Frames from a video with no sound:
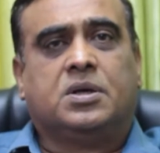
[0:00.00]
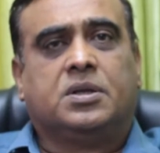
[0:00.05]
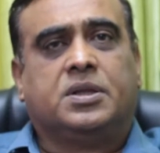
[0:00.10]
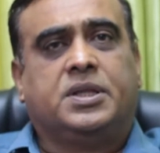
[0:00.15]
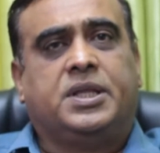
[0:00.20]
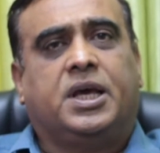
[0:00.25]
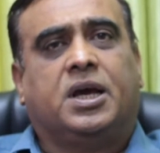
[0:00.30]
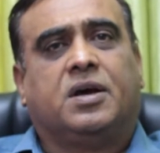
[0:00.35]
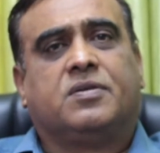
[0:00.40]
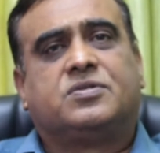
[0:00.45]

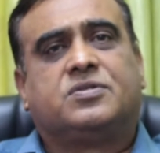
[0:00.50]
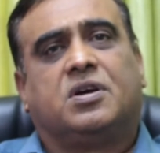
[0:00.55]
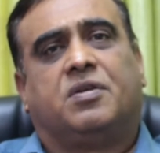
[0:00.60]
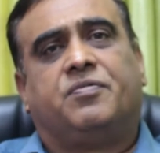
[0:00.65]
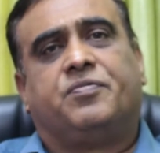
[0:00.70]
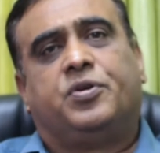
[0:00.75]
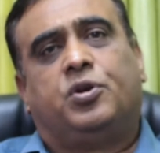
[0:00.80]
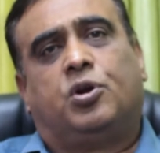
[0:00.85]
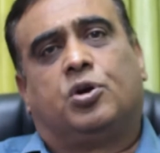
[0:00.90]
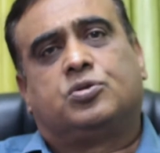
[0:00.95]
They have some
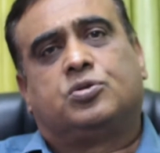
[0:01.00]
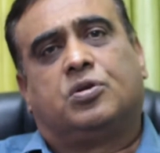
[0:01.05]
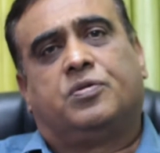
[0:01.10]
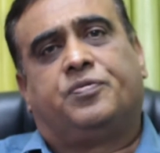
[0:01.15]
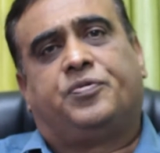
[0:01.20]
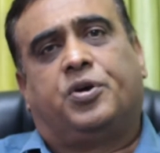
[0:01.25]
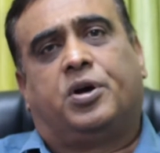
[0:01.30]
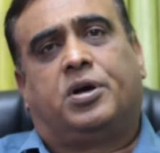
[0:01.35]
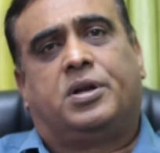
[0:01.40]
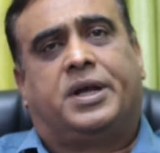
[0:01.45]

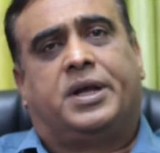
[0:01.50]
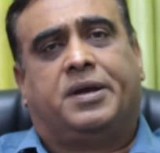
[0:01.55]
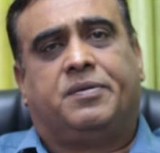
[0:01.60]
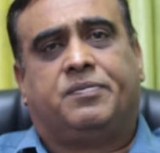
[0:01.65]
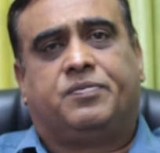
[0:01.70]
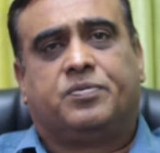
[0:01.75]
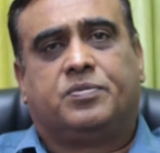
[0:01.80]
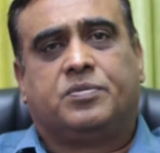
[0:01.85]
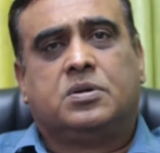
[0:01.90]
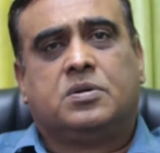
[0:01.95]
philosophy of life
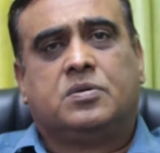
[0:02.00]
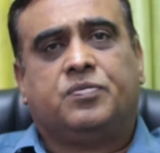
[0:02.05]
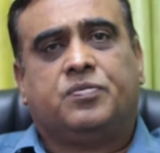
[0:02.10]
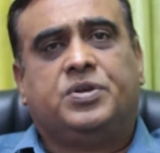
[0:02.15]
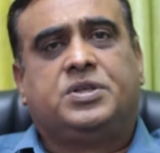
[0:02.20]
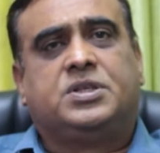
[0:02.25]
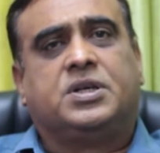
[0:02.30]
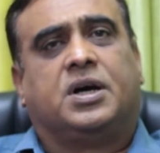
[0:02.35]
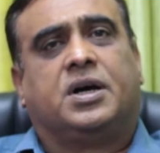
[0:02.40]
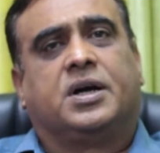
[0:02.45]

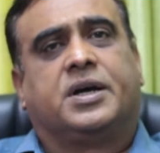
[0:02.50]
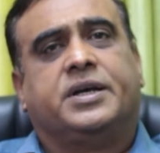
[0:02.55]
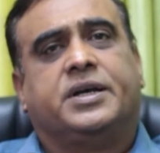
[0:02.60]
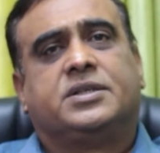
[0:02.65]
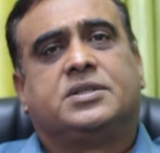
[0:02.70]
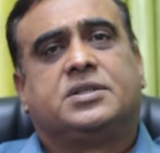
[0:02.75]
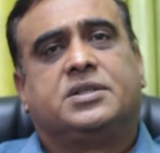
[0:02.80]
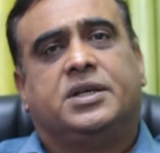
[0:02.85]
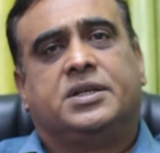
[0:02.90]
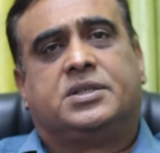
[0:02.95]
which are
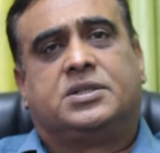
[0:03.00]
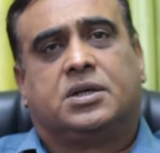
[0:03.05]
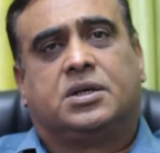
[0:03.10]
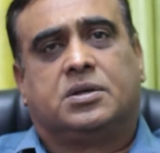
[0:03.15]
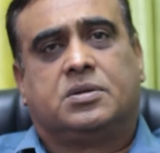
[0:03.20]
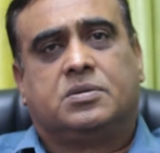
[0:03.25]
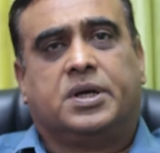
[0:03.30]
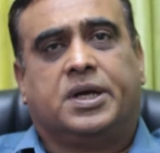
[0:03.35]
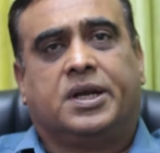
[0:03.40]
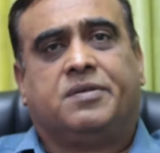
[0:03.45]
against nature
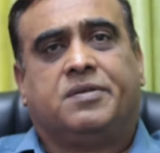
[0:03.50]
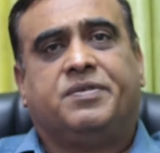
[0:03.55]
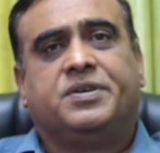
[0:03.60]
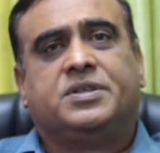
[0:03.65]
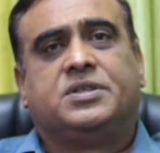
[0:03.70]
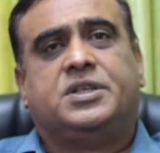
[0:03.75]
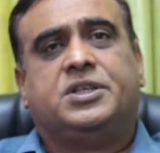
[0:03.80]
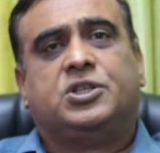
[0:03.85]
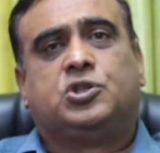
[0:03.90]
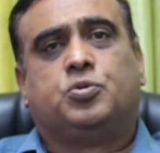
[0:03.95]
and which
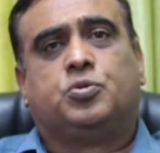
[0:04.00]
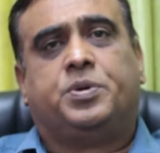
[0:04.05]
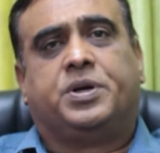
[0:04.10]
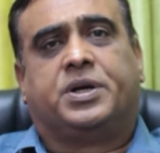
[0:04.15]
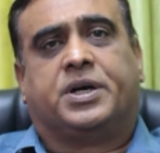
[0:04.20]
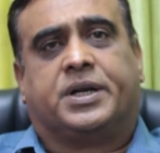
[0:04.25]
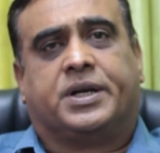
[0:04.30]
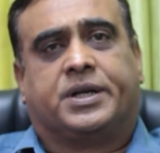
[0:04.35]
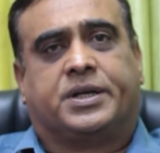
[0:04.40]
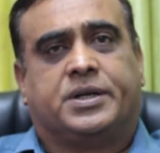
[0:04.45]
needs to be
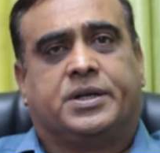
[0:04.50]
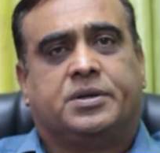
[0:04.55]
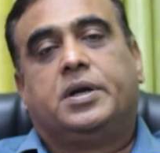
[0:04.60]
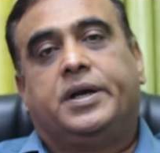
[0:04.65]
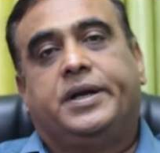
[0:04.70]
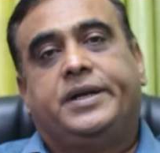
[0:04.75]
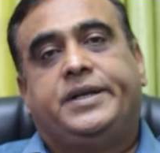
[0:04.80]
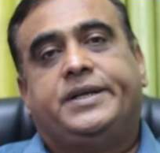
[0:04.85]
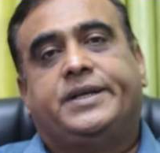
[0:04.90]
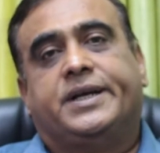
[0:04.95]
corrected.
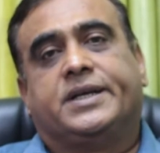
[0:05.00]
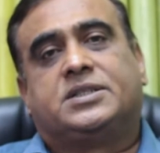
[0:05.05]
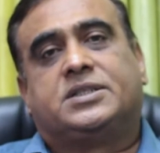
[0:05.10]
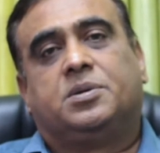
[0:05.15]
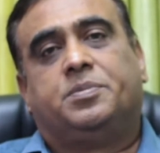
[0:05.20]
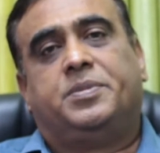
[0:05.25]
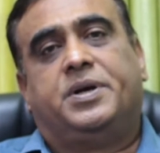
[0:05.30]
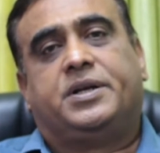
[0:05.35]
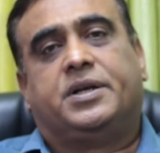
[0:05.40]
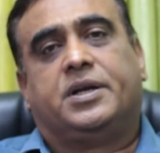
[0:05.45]
It is
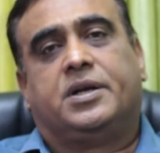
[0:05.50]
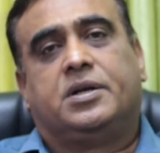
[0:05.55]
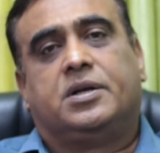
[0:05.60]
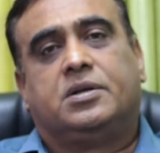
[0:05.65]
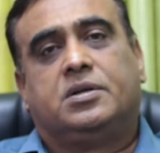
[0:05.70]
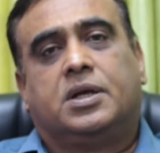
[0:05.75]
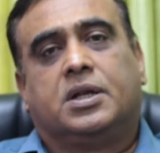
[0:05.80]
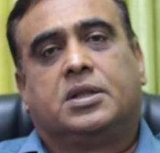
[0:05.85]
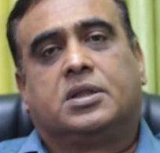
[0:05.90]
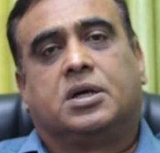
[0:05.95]
estimated
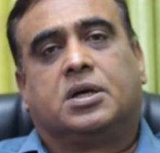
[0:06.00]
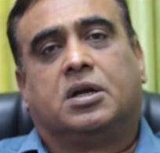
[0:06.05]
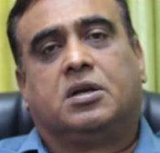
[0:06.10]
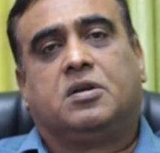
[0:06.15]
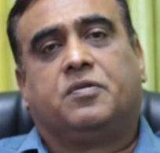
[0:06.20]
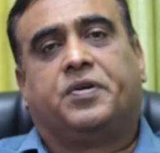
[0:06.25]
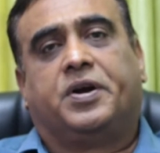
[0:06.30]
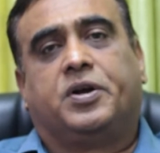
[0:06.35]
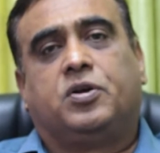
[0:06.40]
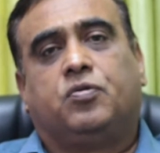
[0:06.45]
that
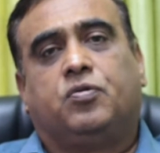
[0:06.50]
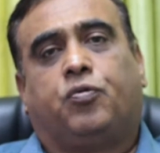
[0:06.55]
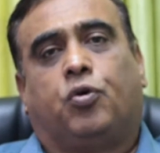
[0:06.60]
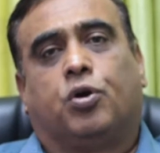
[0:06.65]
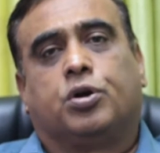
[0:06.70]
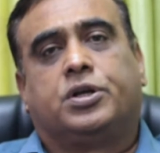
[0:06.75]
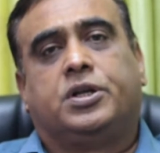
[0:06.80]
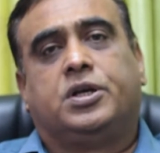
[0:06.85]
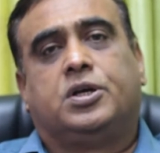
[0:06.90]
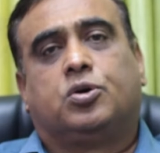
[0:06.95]
35 to
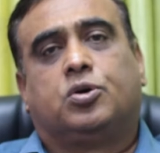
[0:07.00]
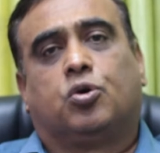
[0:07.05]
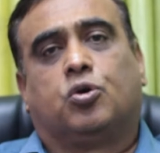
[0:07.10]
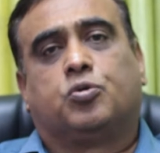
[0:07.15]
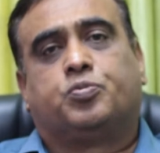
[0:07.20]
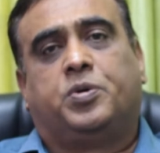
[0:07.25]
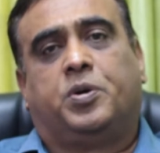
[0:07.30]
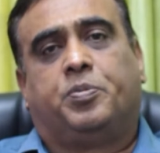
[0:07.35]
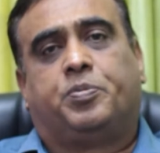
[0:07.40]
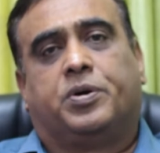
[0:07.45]
40 crore
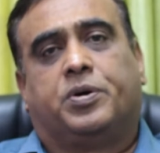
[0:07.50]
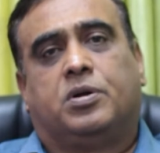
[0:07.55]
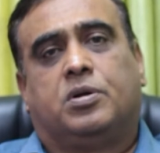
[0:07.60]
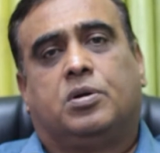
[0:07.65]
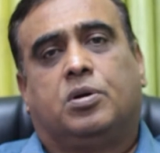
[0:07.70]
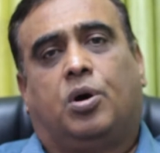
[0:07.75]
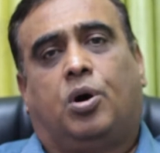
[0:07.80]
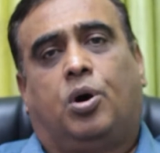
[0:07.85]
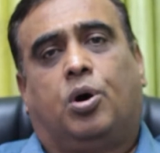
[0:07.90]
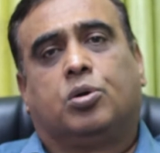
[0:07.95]
people
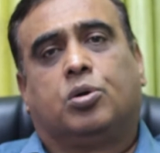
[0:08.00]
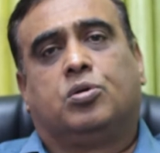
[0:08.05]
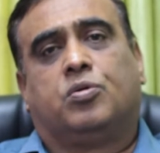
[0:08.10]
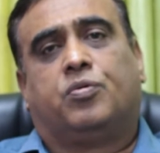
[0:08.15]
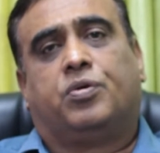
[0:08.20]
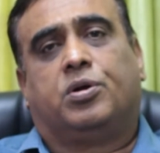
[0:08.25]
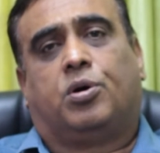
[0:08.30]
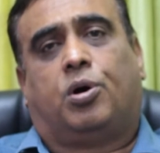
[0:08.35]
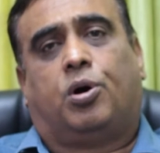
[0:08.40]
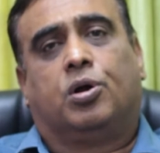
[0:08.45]

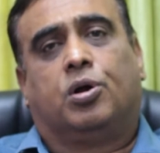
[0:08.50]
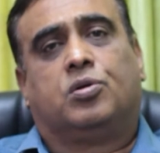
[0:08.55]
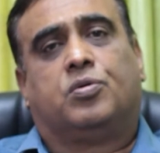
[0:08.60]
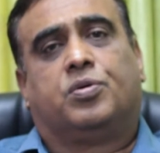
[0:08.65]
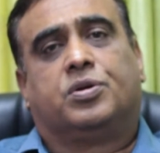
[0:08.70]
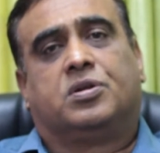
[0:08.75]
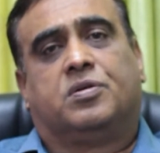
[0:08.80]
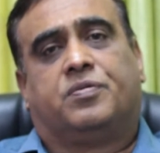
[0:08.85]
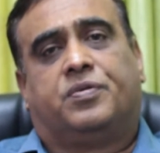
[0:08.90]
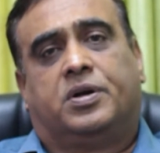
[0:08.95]
all over
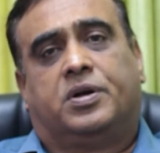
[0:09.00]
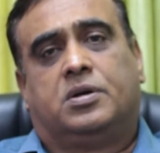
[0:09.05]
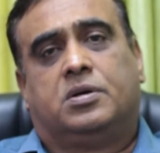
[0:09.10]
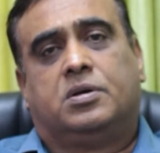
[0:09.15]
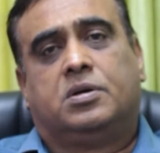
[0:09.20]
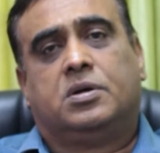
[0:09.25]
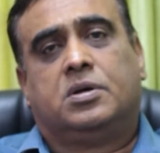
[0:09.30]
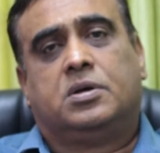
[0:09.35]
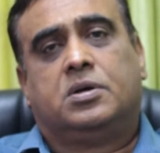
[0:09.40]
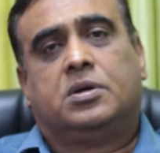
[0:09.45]
the world
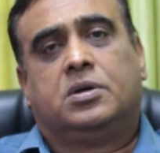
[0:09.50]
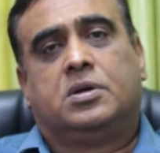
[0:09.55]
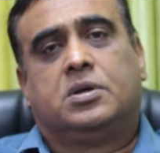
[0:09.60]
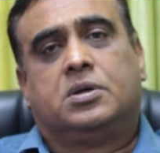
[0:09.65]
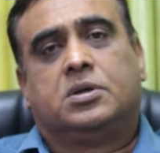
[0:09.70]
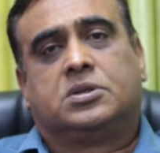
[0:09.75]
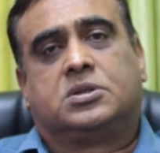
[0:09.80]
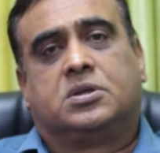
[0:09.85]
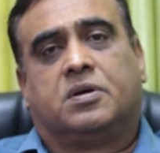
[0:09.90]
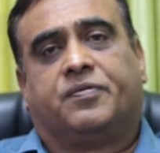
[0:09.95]

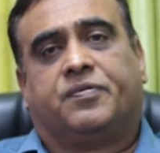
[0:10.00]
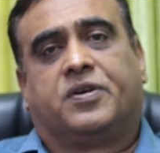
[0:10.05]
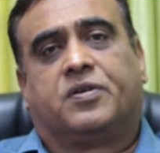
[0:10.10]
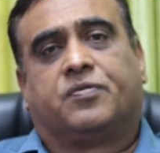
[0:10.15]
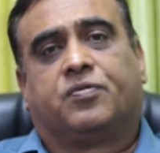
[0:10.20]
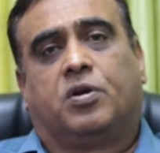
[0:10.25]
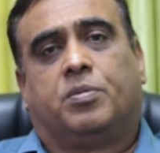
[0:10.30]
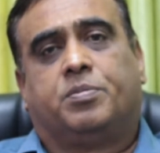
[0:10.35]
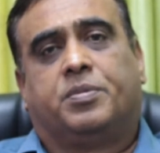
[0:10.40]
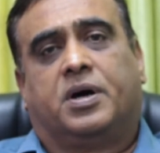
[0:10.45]
suffer
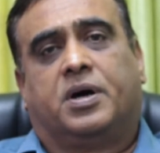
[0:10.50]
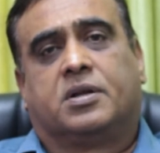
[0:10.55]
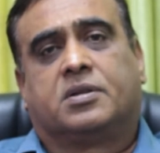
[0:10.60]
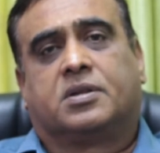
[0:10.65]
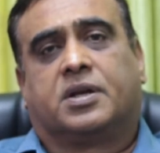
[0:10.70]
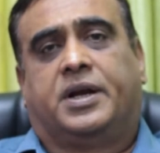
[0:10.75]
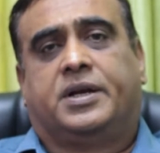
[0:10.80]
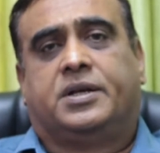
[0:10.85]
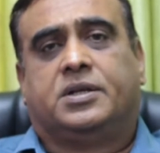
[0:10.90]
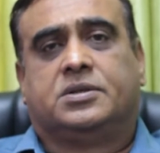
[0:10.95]
from
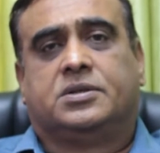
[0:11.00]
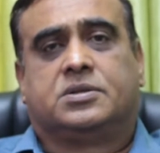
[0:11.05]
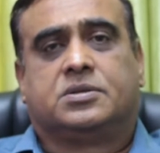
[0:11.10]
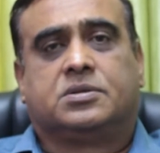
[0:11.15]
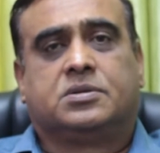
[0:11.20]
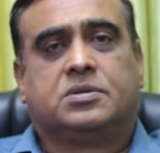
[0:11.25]
arthritis.